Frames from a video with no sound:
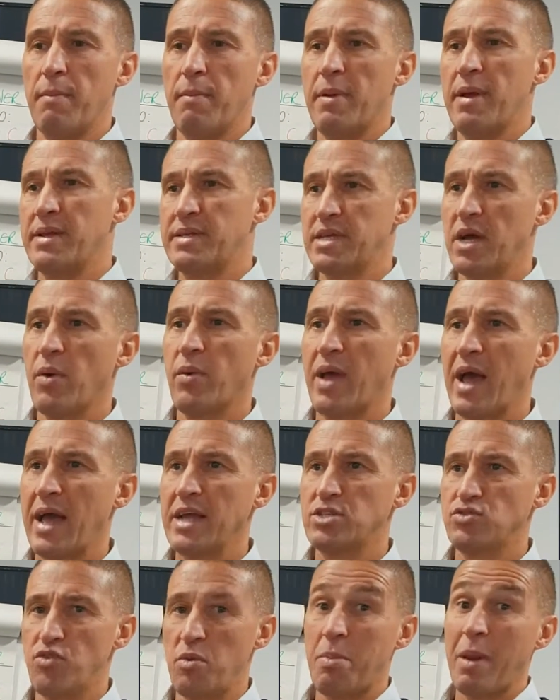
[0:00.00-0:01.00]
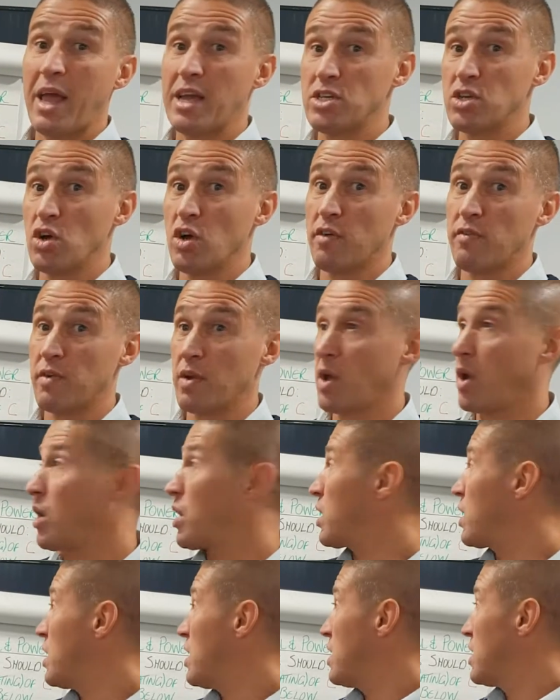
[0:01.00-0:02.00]
it's okay to replace like for
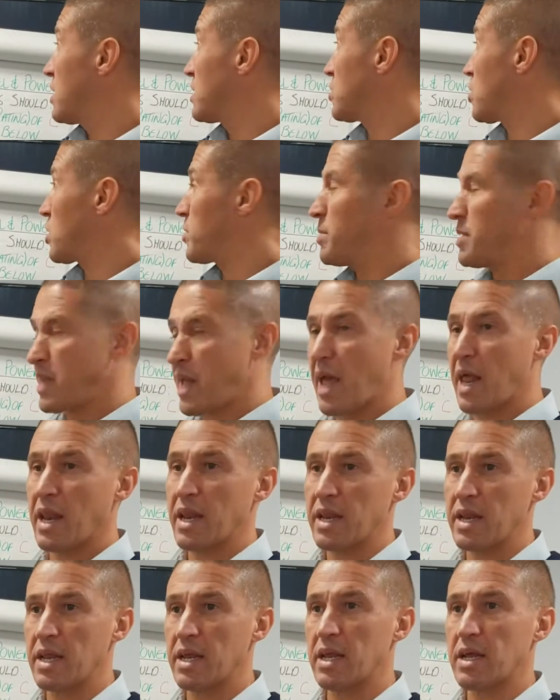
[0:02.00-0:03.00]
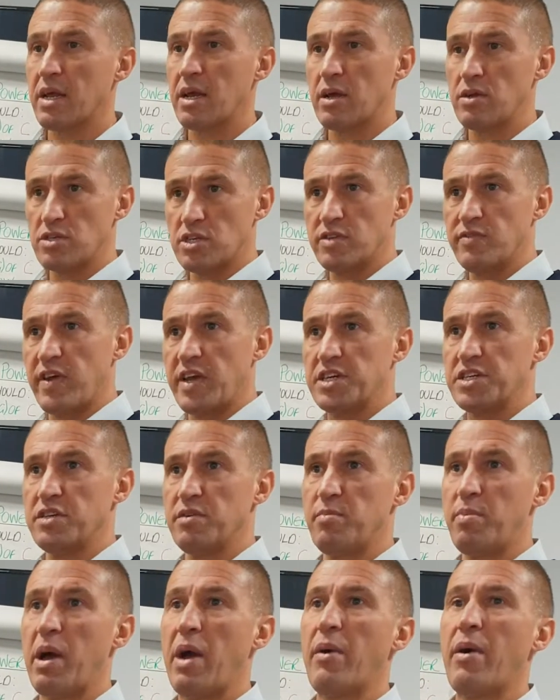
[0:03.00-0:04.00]
like. Document L, conservation
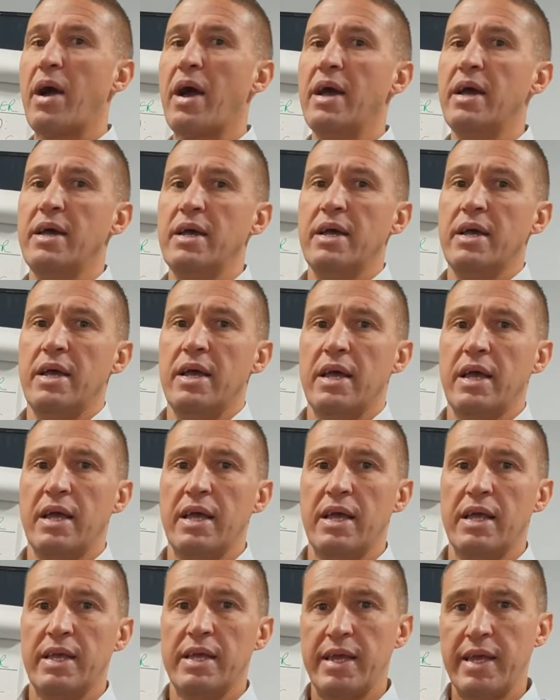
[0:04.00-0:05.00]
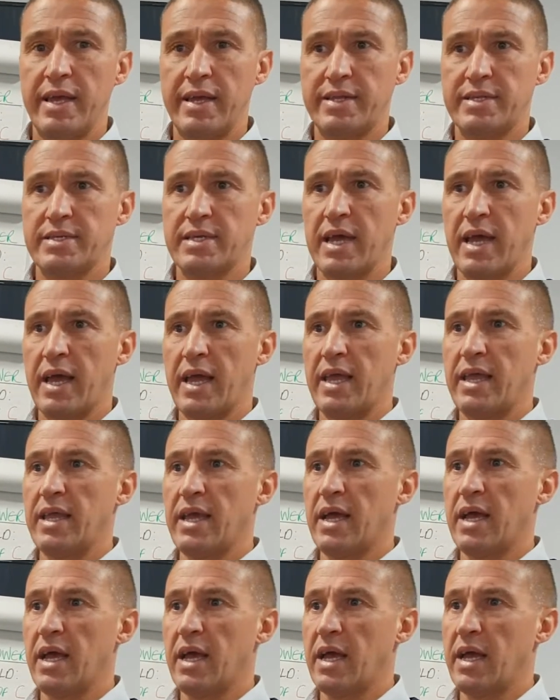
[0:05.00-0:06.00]
of power, it's
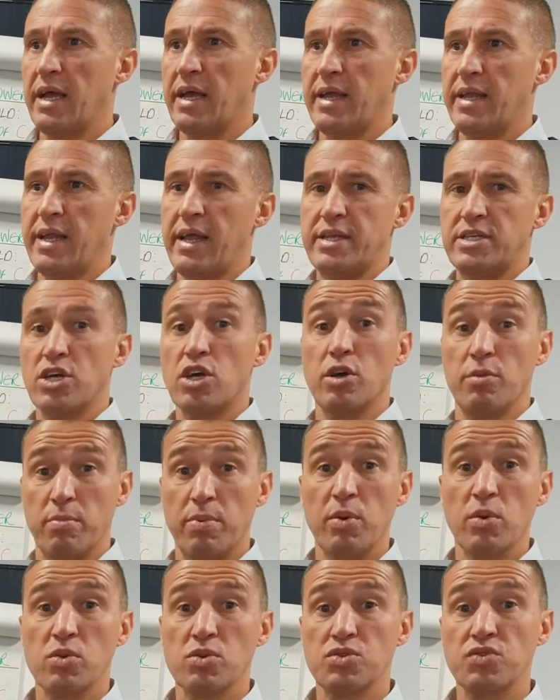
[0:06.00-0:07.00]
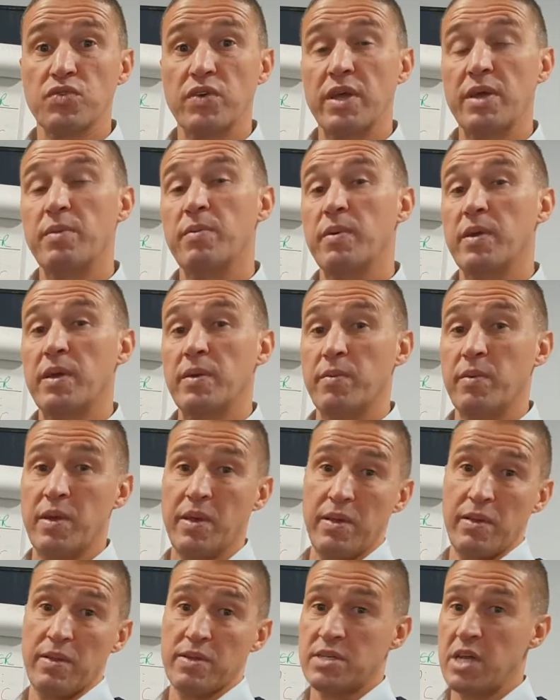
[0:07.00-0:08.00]
a compulsory.
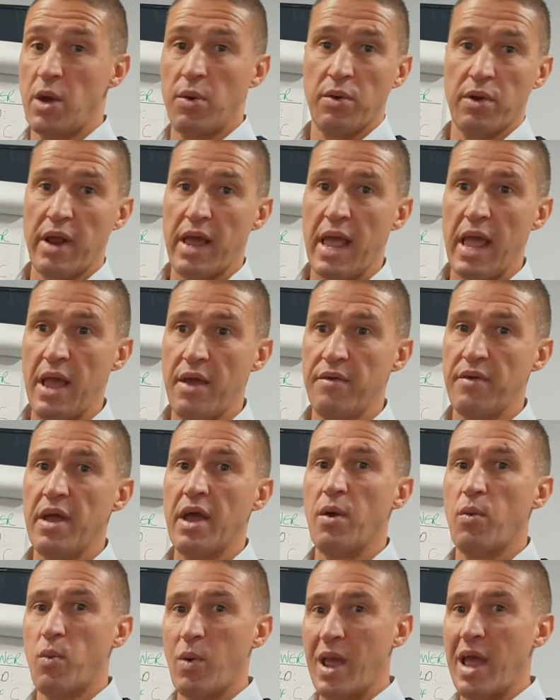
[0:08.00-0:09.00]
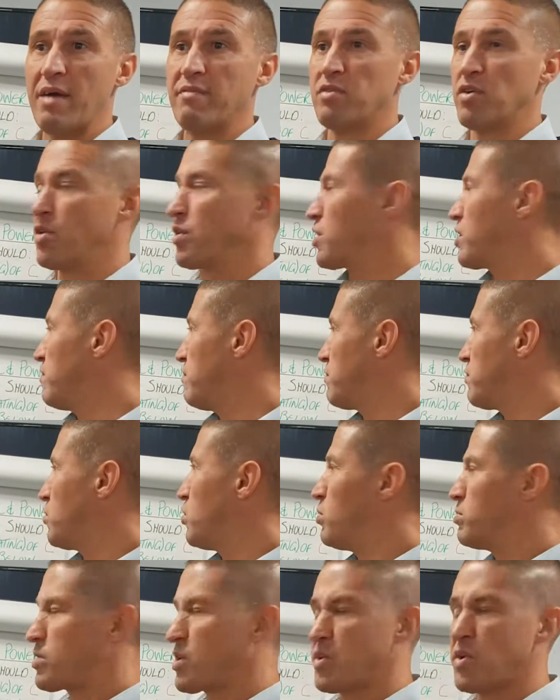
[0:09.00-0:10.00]
There's no grey area. We have got to
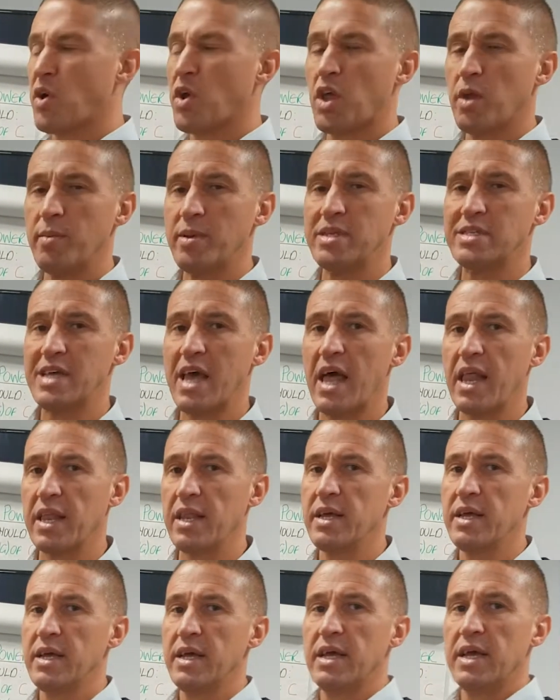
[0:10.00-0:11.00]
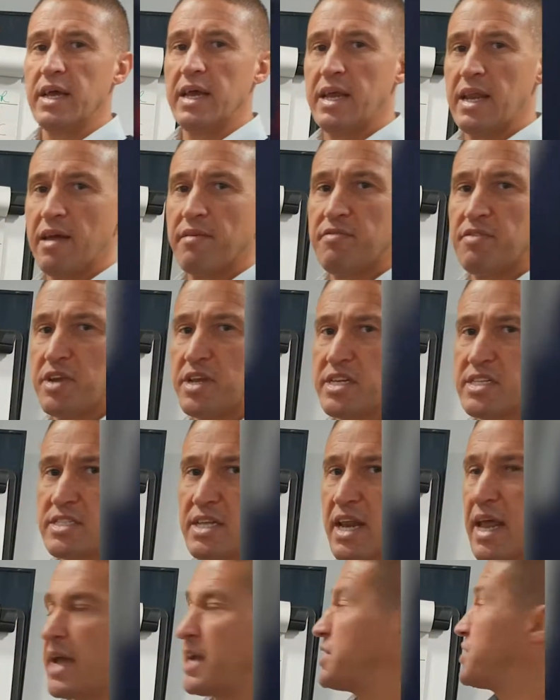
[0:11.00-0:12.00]
conform to Document L in every
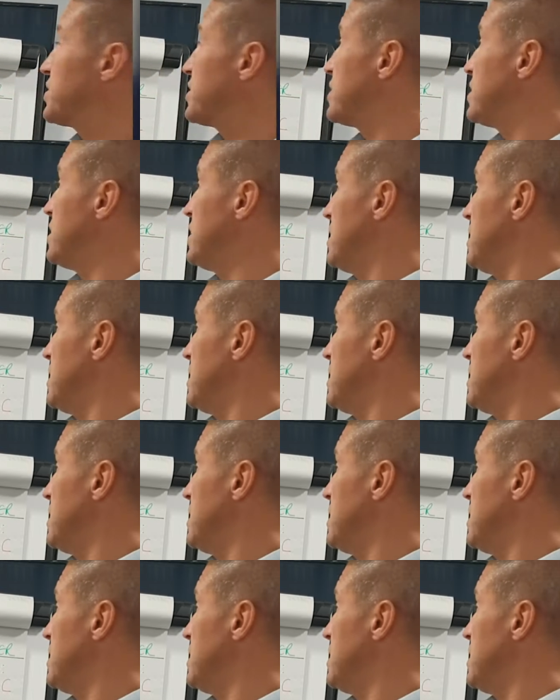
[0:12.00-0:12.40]
installation.